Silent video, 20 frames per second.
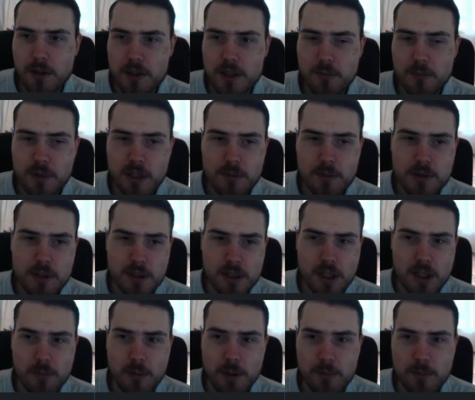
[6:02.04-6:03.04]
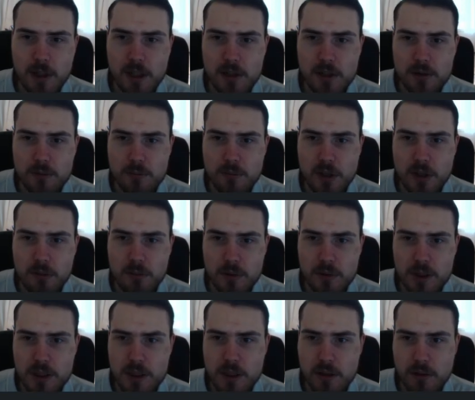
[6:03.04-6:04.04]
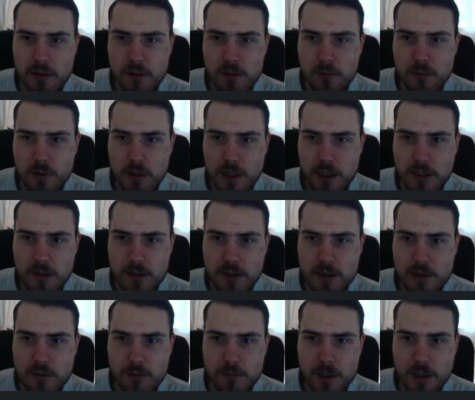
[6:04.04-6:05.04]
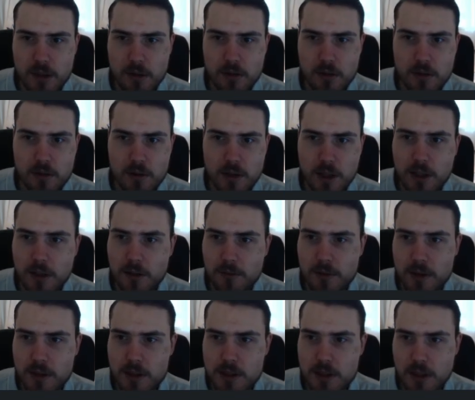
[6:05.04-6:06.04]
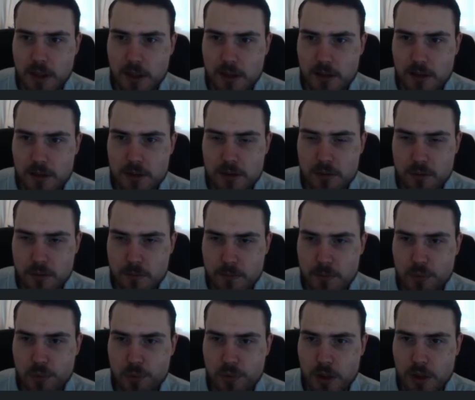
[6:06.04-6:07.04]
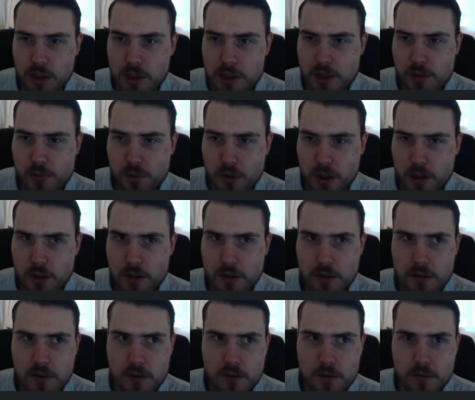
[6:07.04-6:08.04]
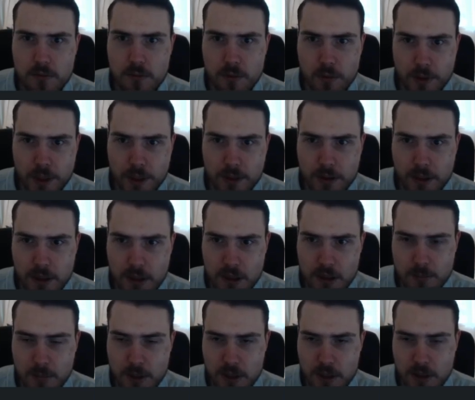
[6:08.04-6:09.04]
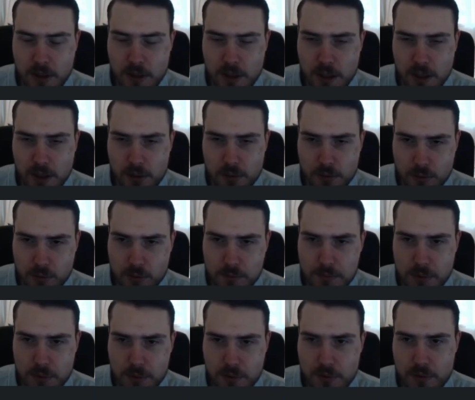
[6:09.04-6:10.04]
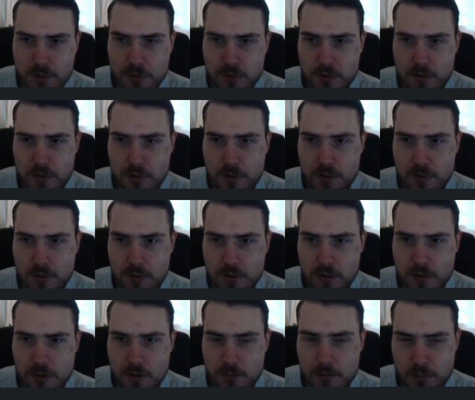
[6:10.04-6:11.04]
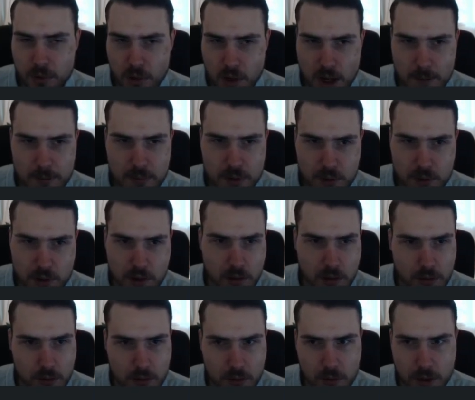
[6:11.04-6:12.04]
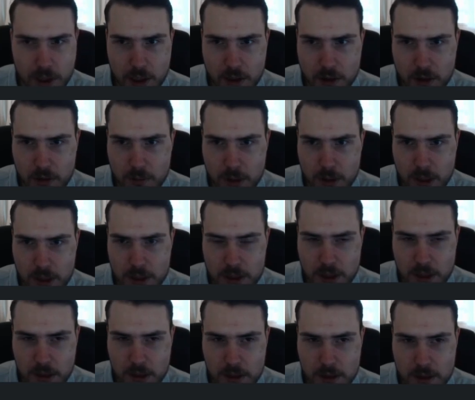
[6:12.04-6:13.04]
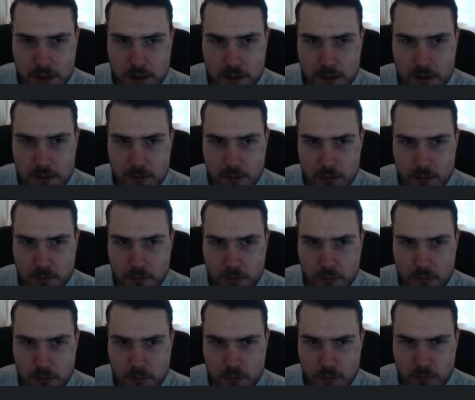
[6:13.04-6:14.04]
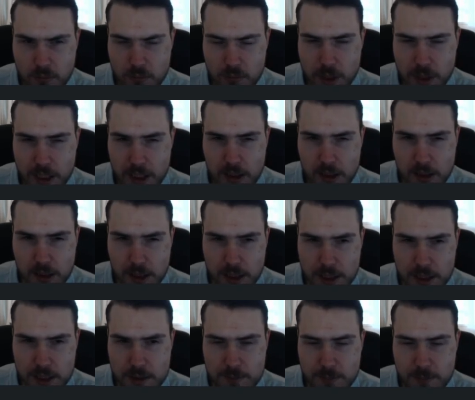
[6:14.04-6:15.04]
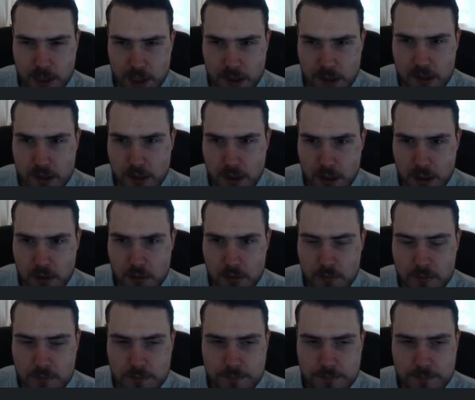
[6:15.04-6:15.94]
Sometimes there's gonna be players who probably still you would like this to be on, and if it's like a super easy run for a team in a group, perhaps you still go leader, but I think it's way less picked now.